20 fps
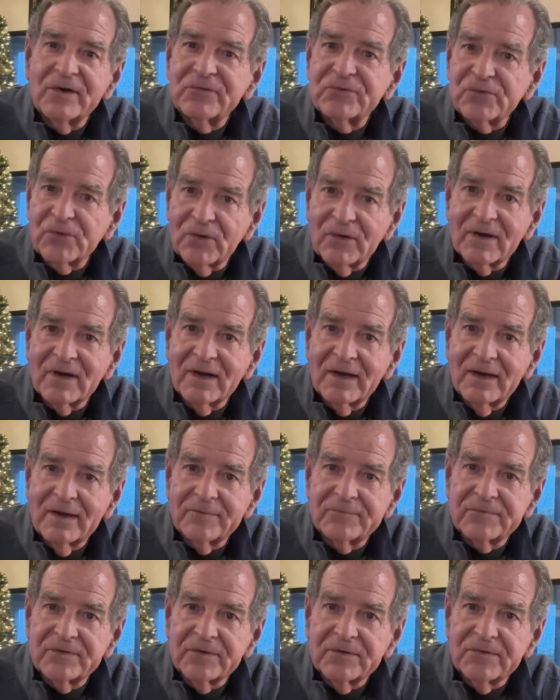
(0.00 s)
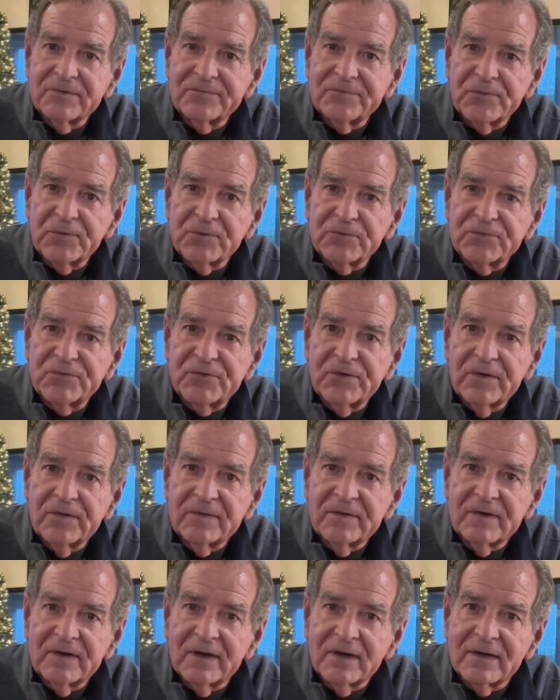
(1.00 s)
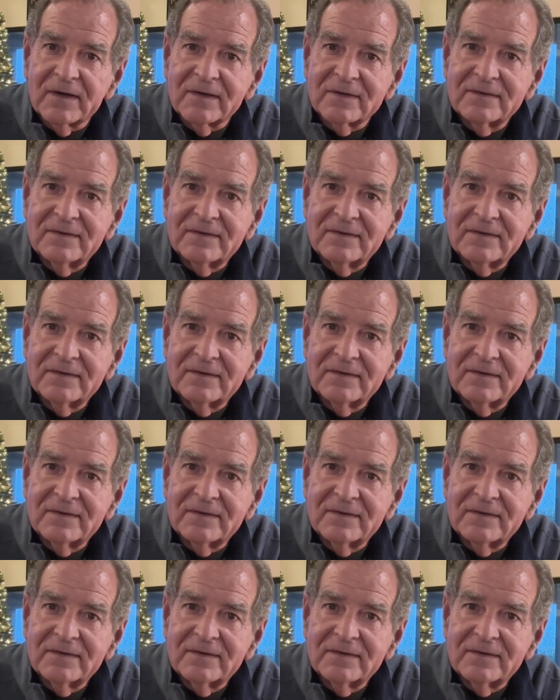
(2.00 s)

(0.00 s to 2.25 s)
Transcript: shortly after the first of the year.